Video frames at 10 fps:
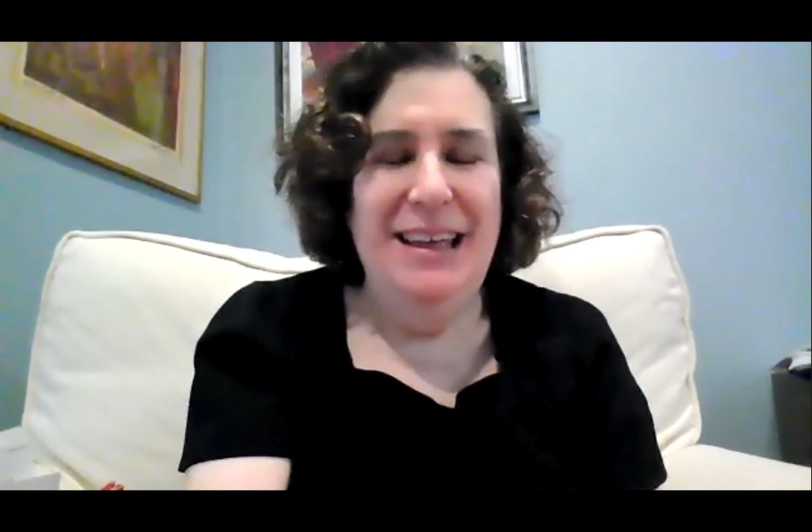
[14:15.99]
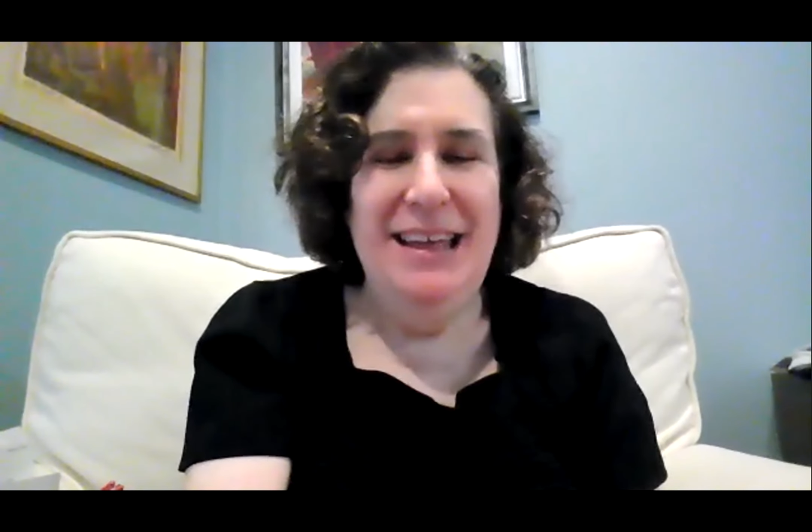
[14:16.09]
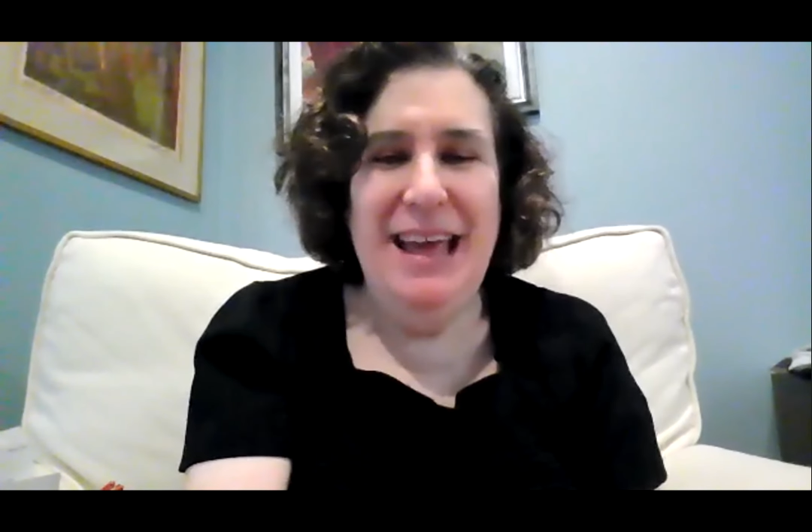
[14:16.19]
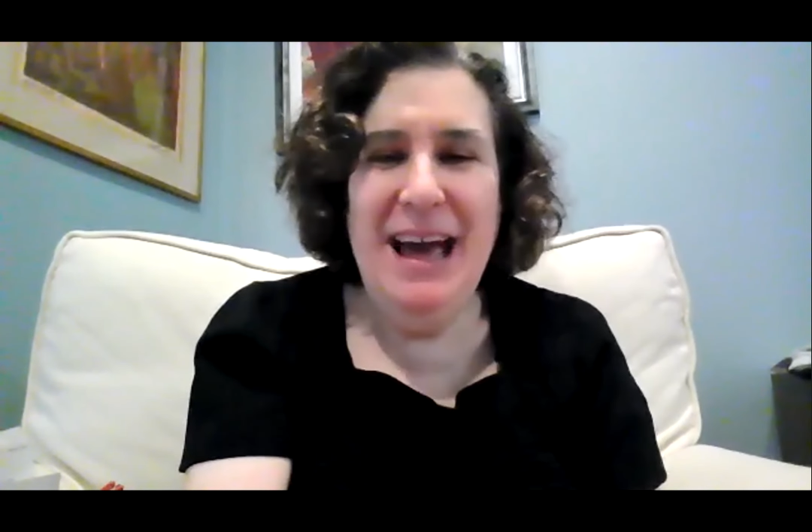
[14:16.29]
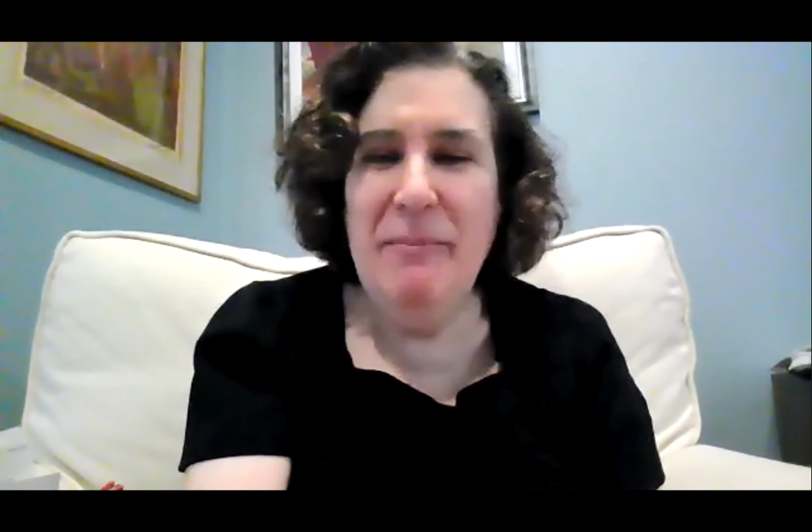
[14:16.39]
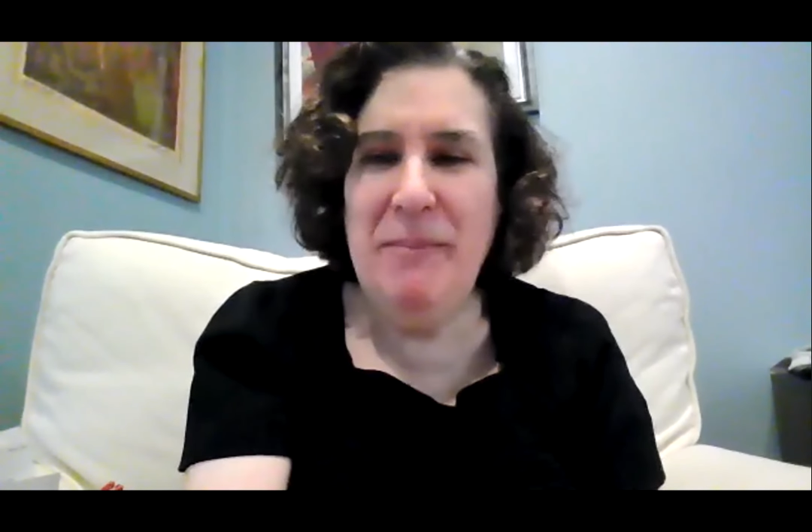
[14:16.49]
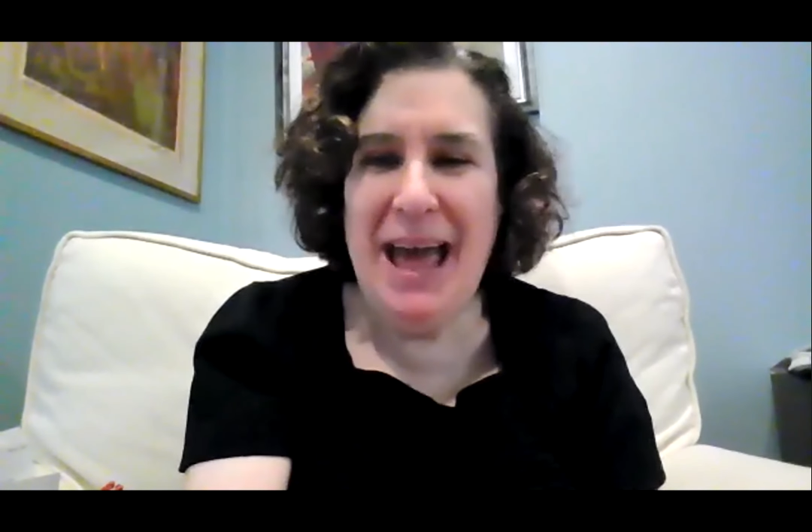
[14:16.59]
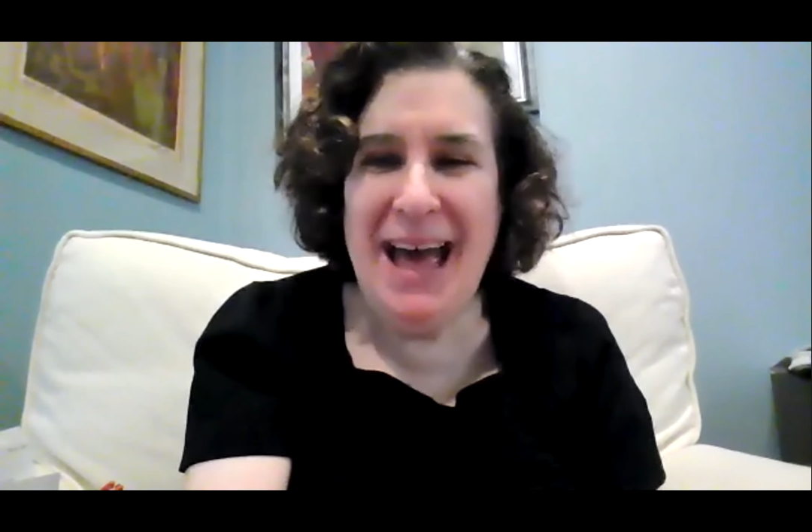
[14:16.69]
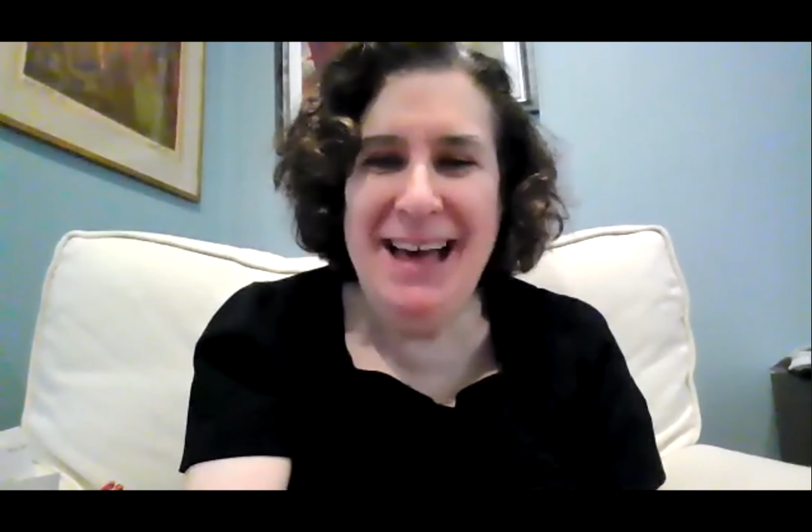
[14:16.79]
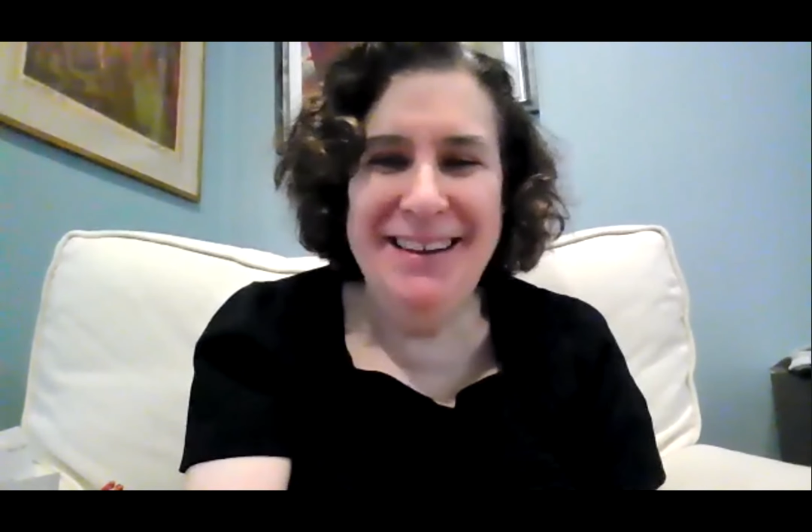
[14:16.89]
Yeah,
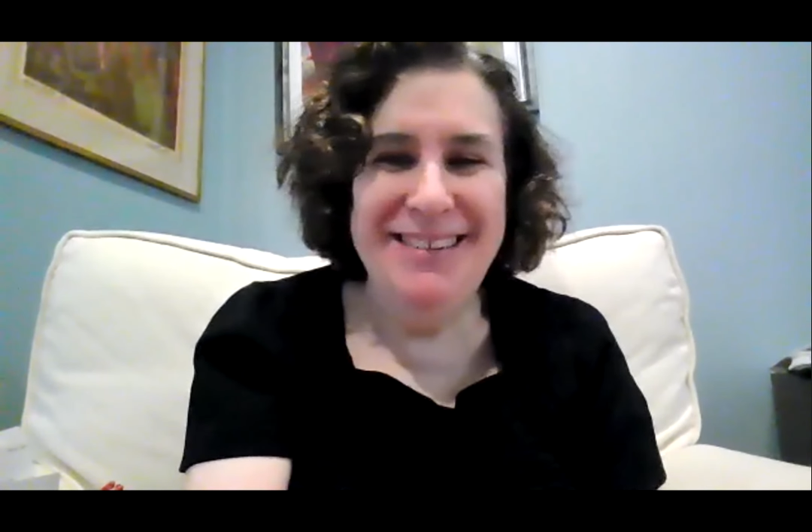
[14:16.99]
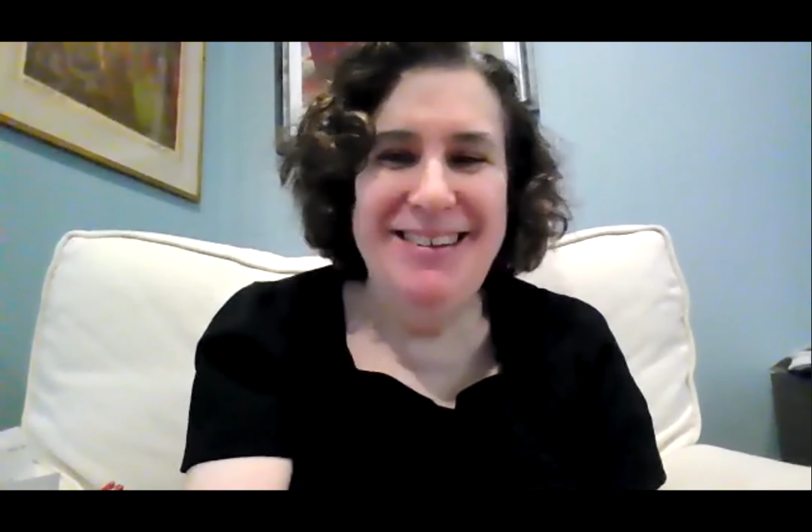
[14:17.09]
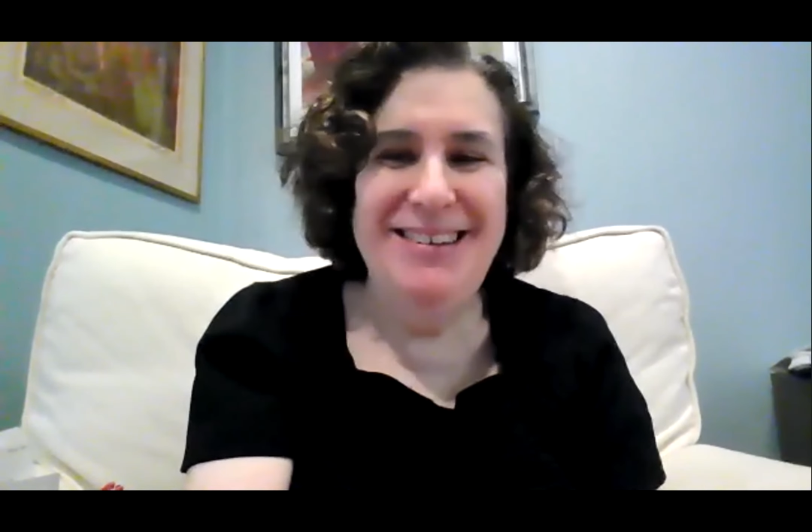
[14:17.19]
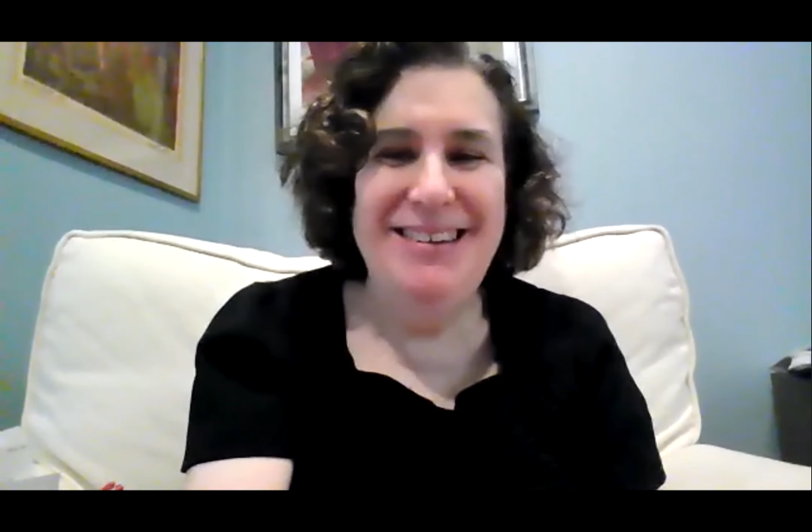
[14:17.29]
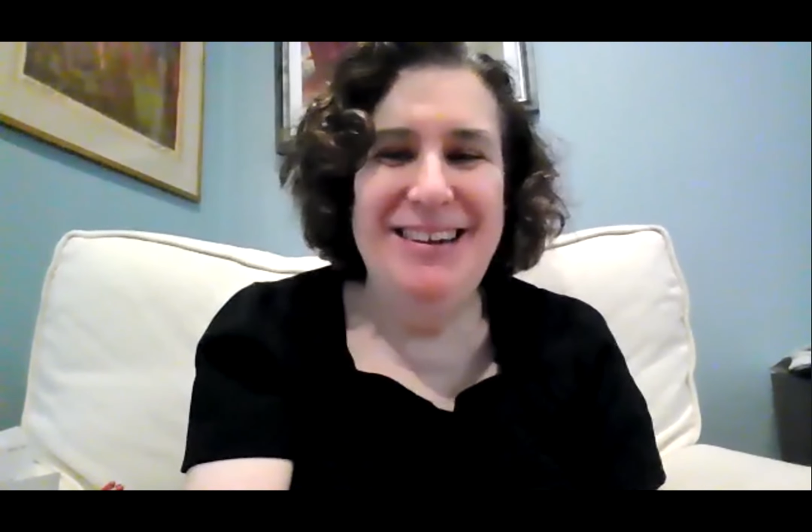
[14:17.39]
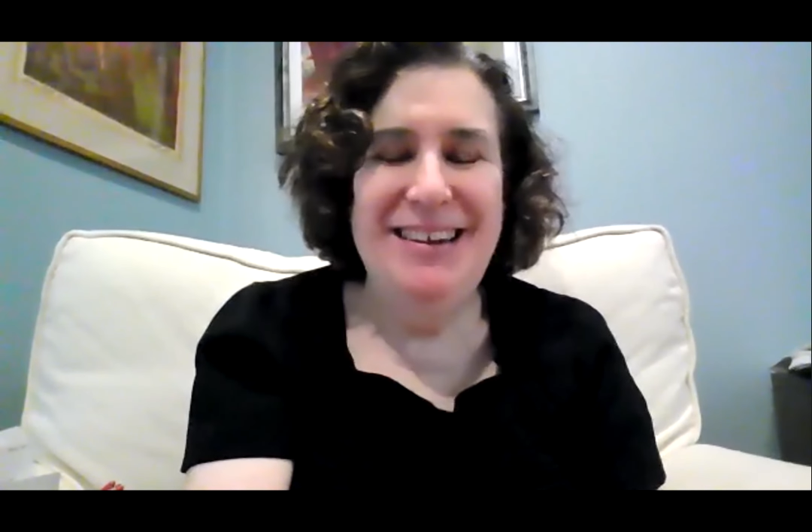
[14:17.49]
Max?